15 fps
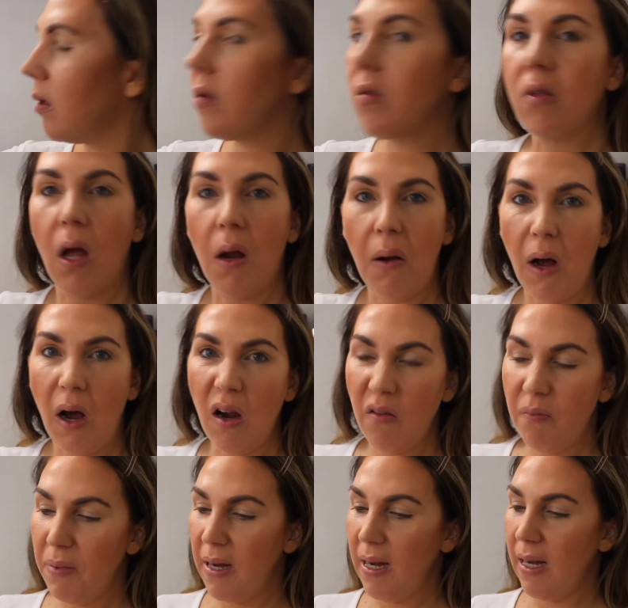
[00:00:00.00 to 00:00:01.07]
So
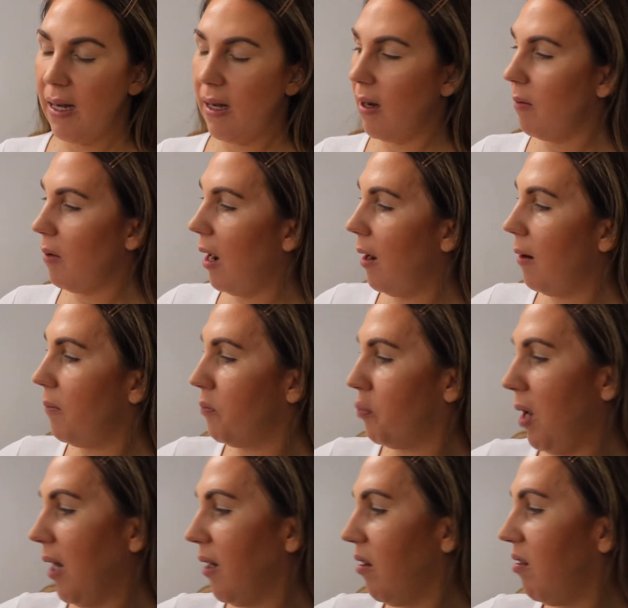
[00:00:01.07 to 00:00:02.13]
I've been
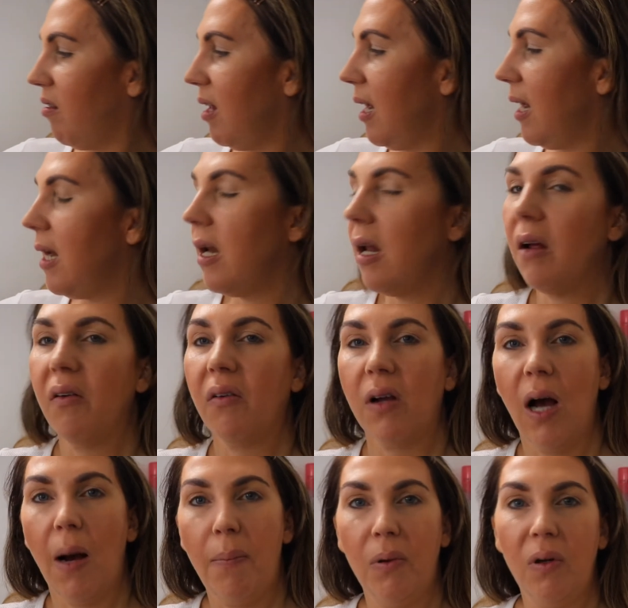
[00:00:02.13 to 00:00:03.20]
practicing a
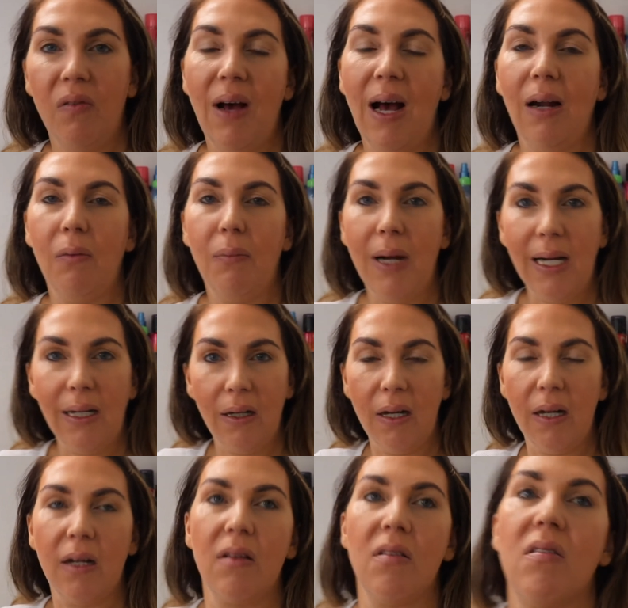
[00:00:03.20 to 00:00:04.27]
couple of Halloween
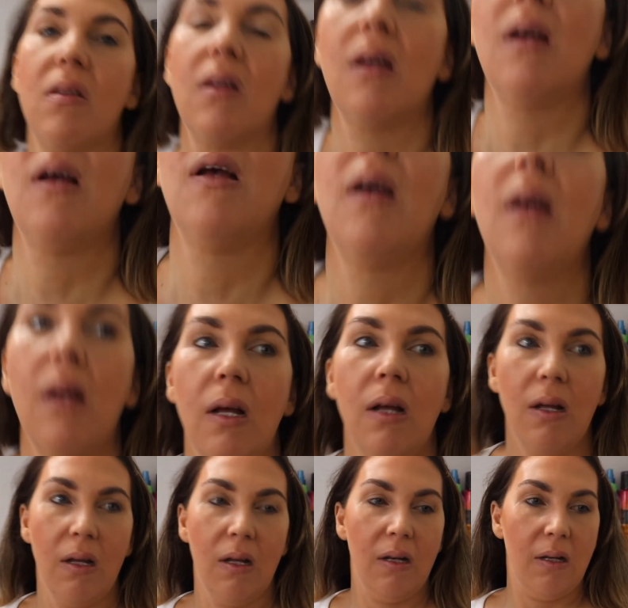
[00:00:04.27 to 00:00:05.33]
looks.
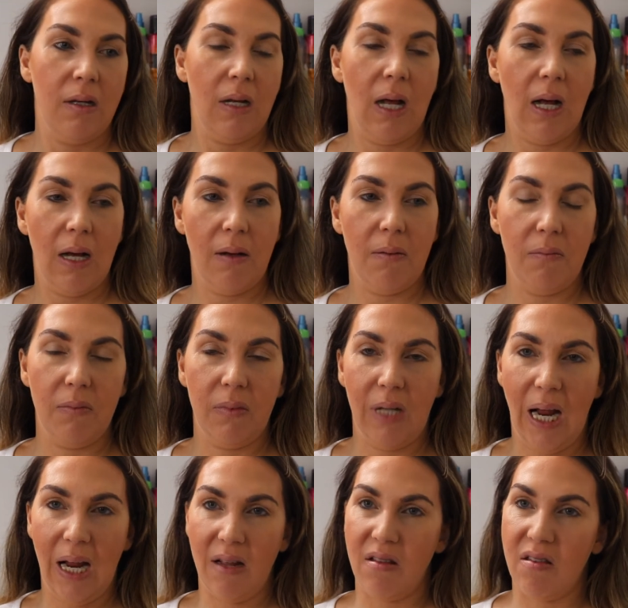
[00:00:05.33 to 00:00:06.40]

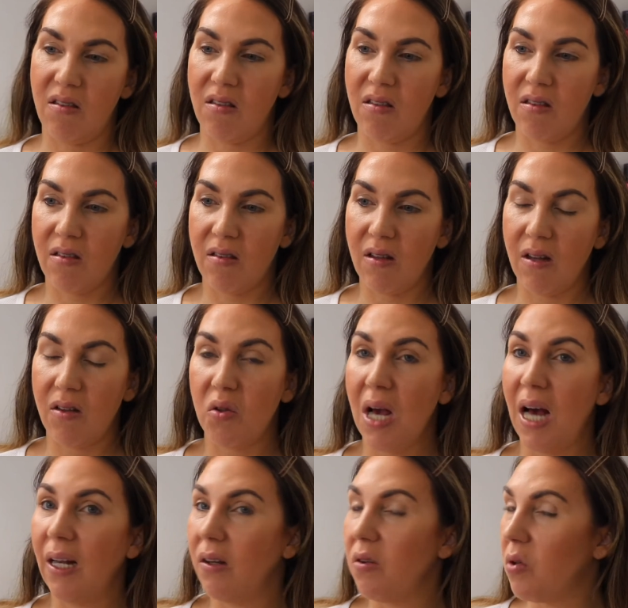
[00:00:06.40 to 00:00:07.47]
That's a
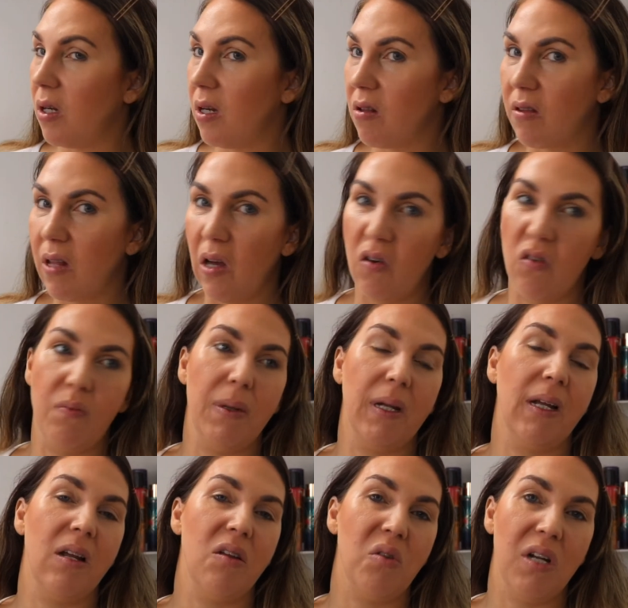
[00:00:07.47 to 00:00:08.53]
challenge in itself
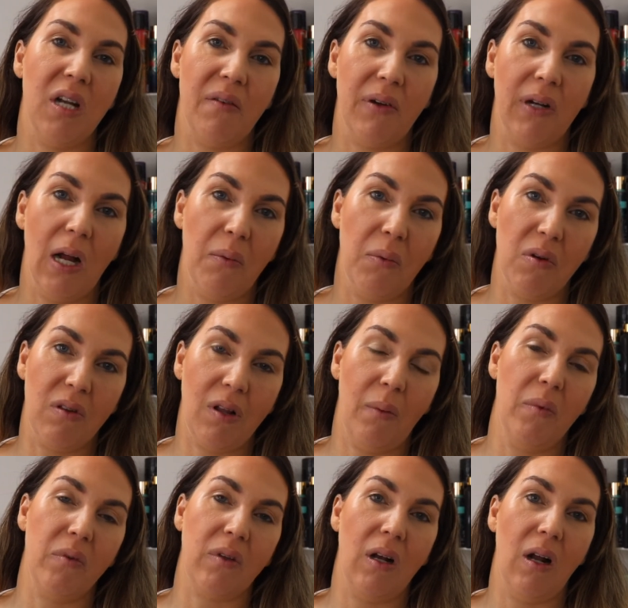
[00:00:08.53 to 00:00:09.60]
because you never know what
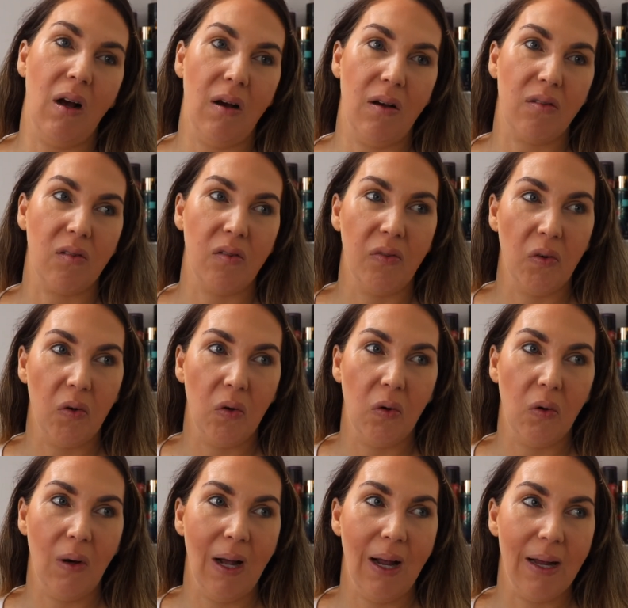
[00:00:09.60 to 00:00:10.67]
someone's going to ask
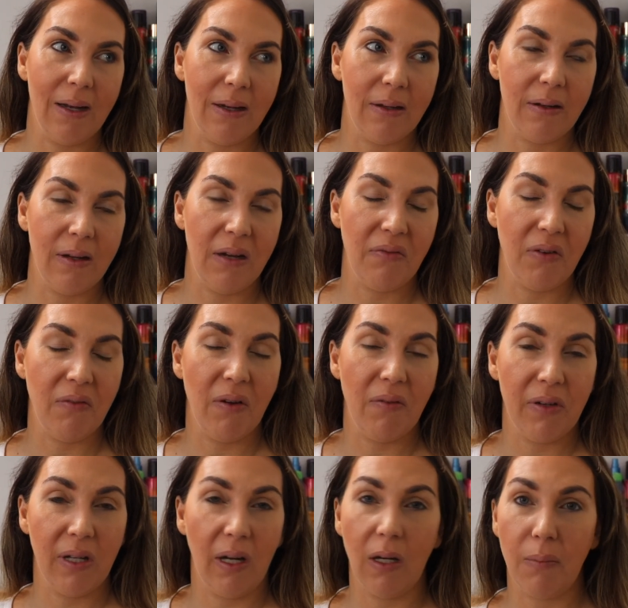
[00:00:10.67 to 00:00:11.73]
for, and if you've
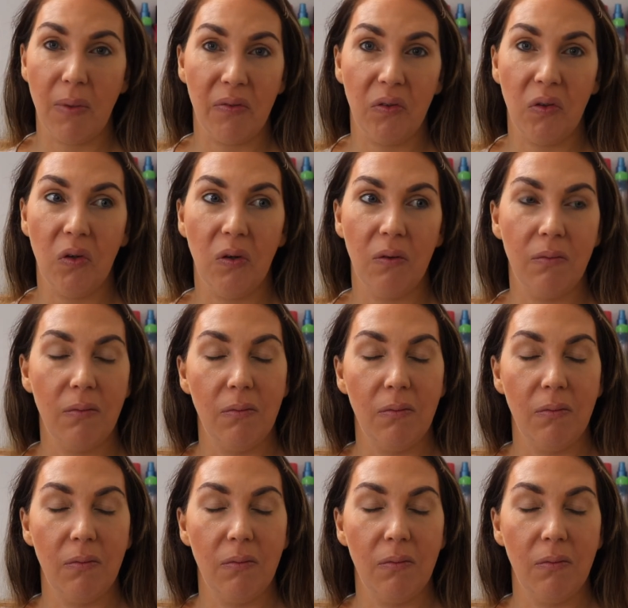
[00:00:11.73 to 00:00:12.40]
ever done it before,